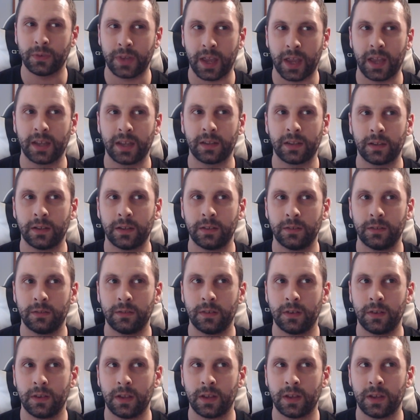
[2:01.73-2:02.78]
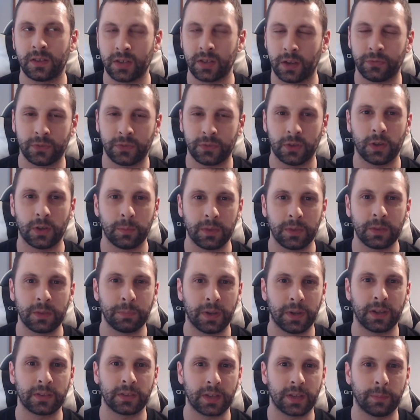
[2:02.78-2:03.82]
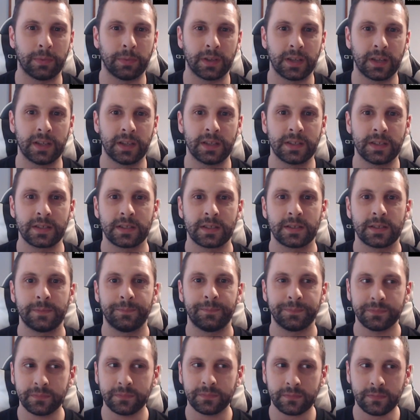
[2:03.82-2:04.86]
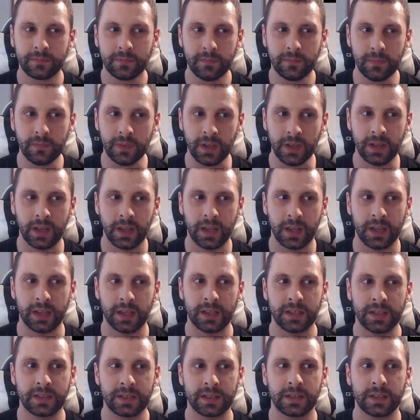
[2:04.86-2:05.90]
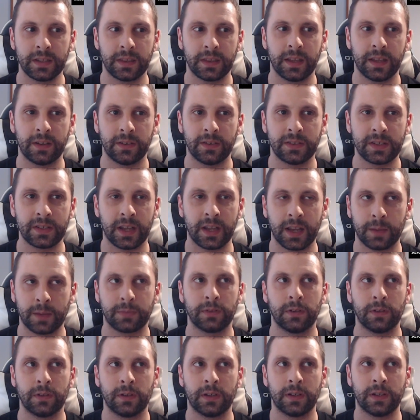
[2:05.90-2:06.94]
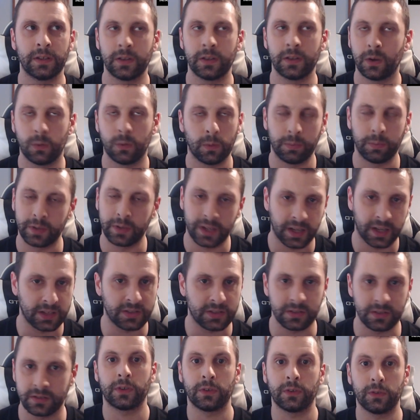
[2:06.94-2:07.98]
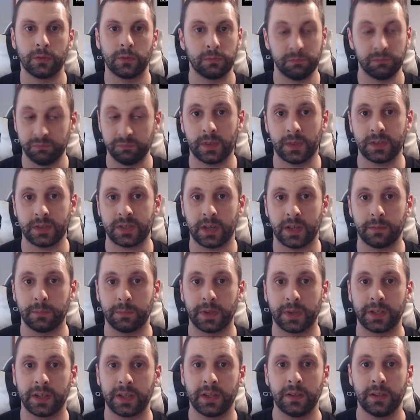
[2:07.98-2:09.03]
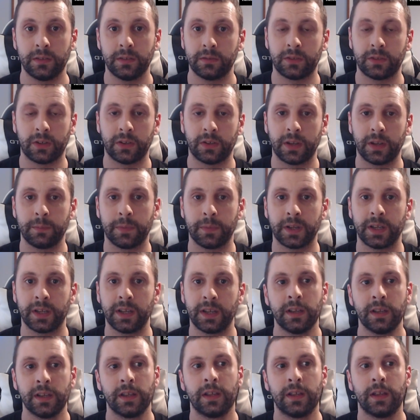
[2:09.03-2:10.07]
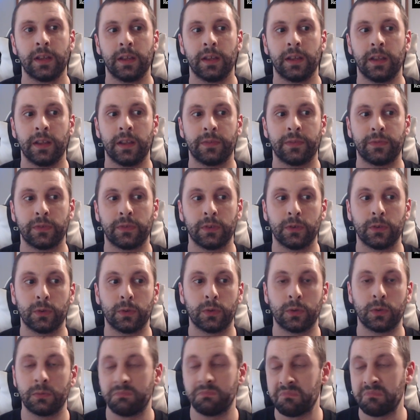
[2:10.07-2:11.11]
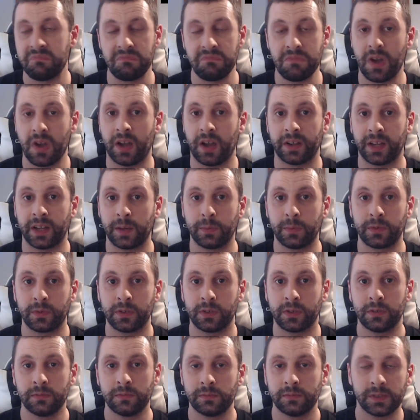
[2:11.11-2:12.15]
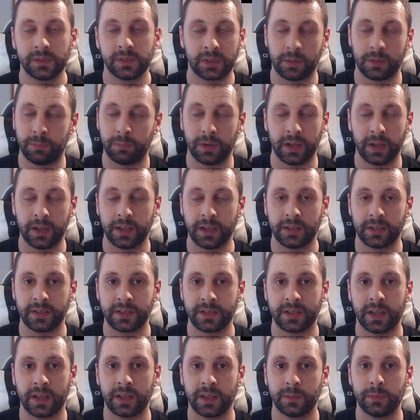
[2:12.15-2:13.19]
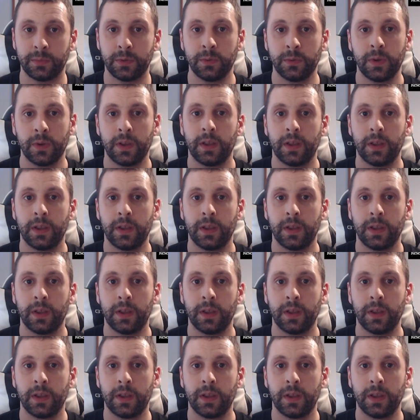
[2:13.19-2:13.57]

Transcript: had a tough time these past couple of years. And there is absolutely no obligation to send money, donate money, if you're unable to. It's completely understandable,